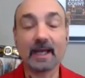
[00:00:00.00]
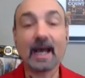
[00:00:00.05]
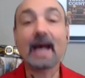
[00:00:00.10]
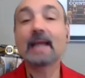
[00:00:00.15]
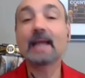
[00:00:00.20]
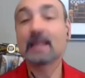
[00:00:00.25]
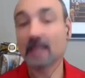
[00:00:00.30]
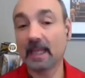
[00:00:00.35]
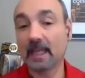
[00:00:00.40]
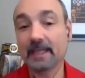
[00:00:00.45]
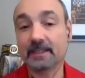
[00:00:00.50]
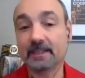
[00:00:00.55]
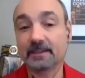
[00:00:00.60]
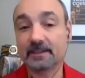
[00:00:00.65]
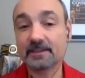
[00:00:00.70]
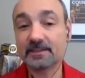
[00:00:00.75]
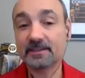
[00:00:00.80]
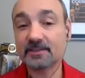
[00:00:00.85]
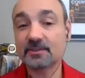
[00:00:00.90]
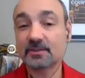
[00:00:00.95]
I like it.
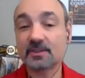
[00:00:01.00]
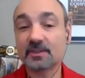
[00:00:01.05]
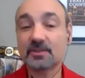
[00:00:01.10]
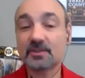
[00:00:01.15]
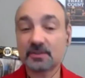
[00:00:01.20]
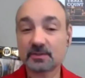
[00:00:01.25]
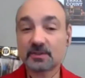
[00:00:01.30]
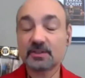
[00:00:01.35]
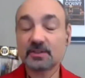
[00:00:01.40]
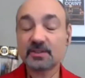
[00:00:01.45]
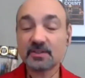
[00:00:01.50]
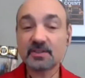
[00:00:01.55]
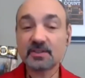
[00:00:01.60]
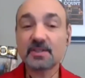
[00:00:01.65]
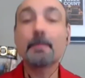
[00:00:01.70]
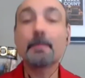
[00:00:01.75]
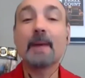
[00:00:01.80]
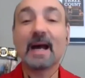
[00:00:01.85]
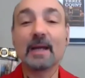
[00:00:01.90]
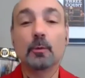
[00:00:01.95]
This is
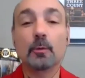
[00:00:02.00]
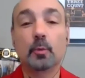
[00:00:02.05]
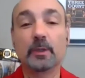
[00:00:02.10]
in my